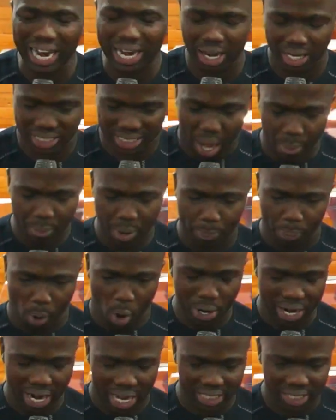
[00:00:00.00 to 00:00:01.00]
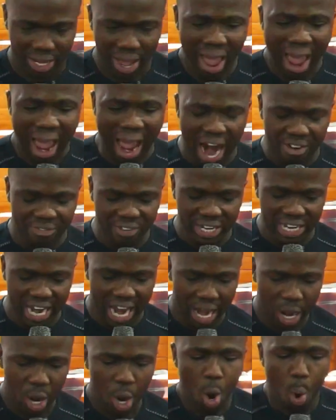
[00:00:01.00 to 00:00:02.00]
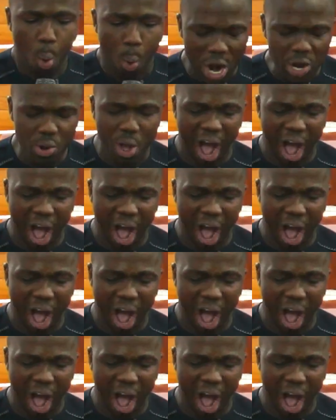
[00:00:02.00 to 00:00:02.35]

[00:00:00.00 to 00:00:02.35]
Come with boldness every day. When you have